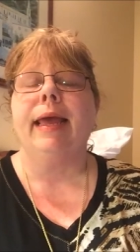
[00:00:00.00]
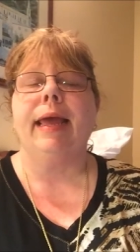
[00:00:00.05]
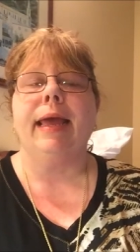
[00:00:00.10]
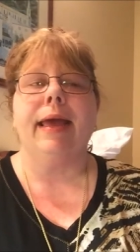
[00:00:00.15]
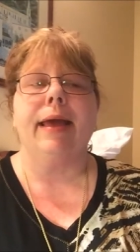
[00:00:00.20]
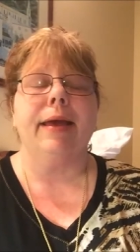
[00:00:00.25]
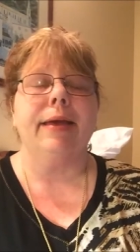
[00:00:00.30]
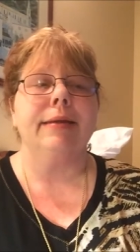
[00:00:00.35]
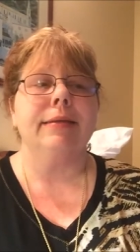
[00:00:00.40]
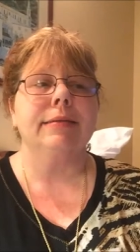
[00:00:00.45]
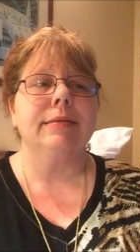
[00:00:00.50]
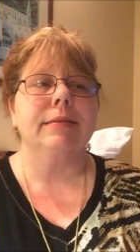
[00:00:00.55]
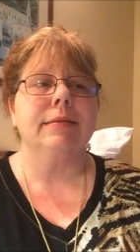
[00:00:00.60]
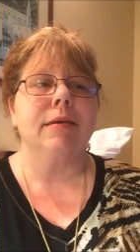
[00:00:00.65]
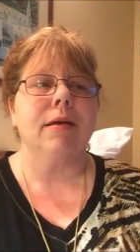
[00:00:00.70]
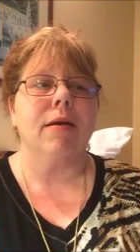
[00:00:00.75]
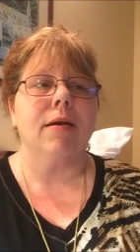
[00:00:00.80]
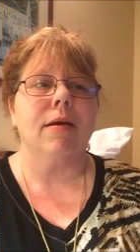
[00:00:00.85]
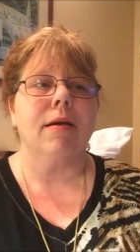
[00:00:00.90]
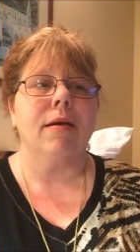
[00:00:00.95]
and
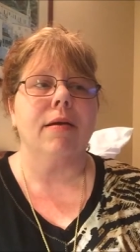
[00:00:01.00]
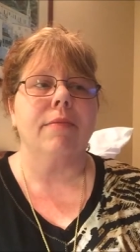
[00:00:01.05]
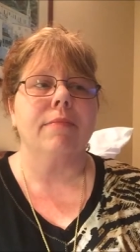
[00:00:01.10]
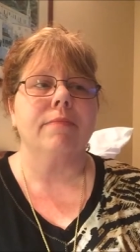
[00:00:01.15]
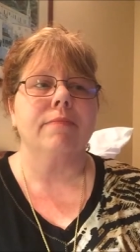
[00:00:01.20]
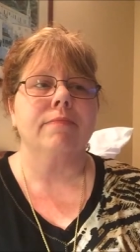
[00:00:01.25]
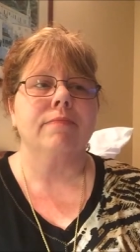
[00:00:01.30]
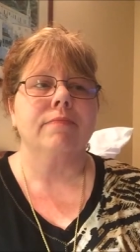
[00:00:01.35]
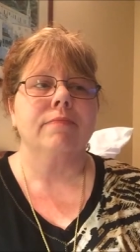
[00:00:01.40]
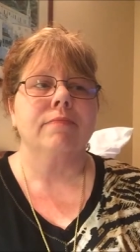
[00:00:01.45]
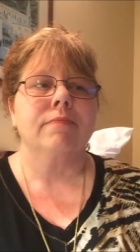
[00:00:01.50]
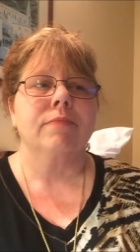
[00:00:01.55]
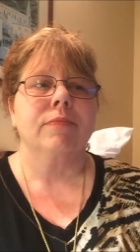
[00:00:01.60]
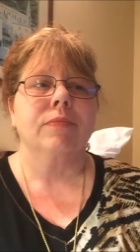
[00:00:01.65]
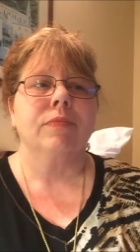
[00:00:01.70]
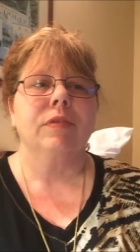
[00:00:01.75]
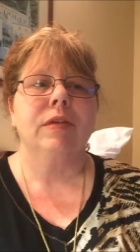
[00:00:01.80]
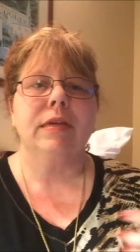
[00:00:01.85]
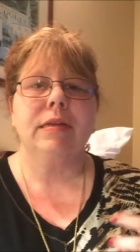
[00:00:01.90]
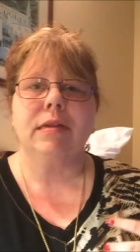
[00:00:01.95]

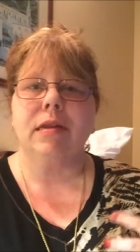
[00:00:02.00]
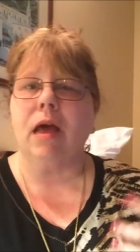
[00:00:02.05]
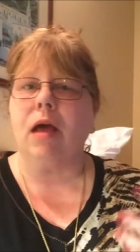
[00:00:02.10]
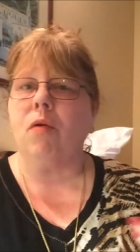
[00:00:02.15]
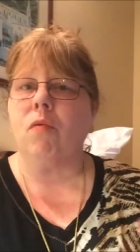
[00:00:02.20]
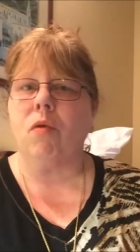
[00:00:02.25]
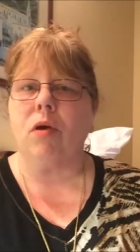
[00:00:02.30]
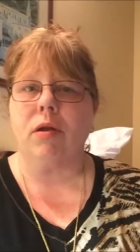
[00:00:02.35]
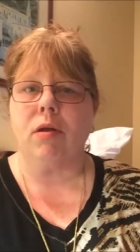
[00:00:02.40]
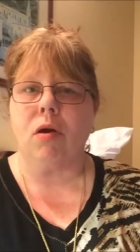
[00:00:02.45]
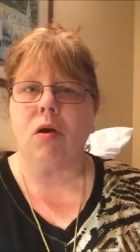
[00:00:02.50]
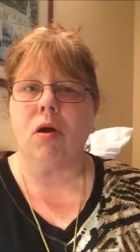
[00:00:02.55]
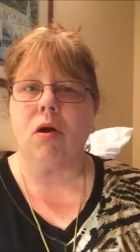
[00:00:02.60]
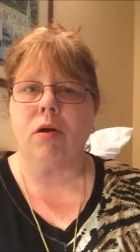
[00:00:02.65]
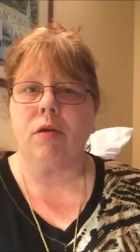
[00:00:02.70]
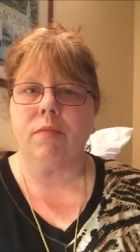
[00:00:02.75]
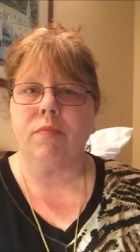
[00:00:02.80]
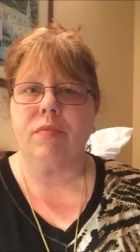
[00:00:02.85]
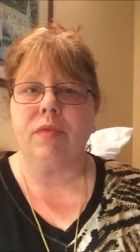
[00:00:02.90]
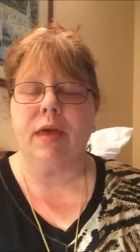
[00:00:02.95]
did not want to
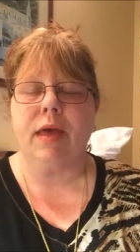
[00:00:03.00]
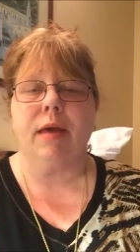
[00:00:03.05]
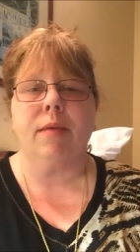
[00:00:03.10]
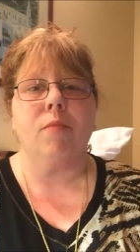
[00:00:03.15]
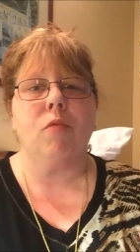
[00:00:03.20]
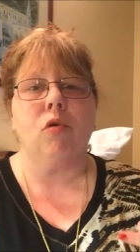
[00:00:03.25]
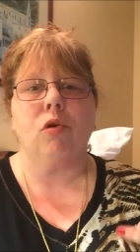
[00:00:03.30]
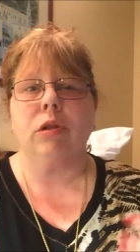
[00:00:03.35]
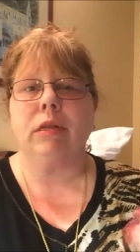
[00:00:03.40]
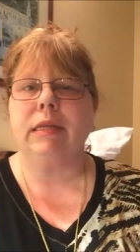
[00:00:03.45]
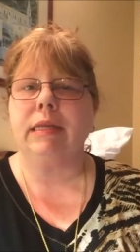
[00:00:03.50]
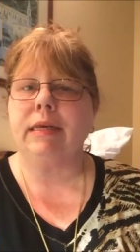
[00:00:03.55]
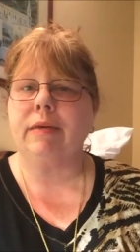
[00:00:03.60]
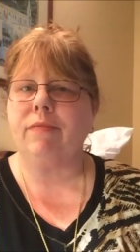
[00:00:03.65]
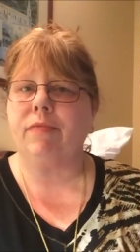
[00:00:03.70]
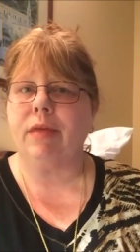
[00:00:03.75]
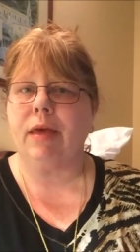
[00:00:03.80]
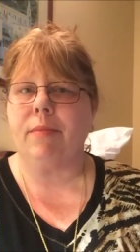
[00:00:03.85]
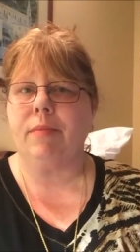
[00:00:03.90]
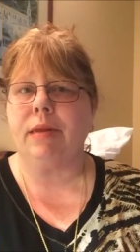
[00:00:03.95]
harm them or
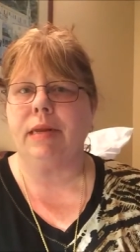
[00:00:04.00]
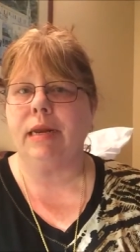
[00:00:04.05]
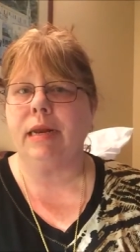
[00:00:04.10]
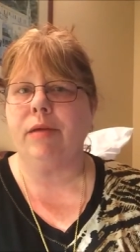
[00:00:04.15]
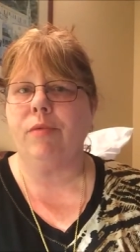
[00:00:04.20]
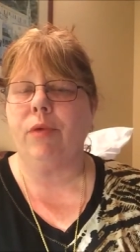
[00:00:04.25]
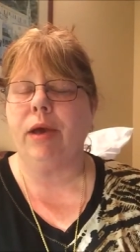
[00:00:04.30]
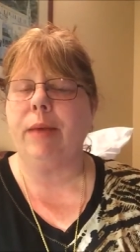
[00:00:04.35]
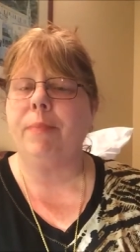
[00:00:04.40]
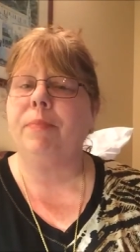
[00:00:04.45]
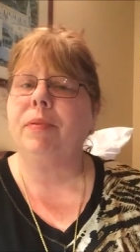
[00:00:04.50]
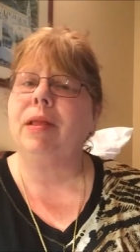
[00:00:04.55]
leave them in any way.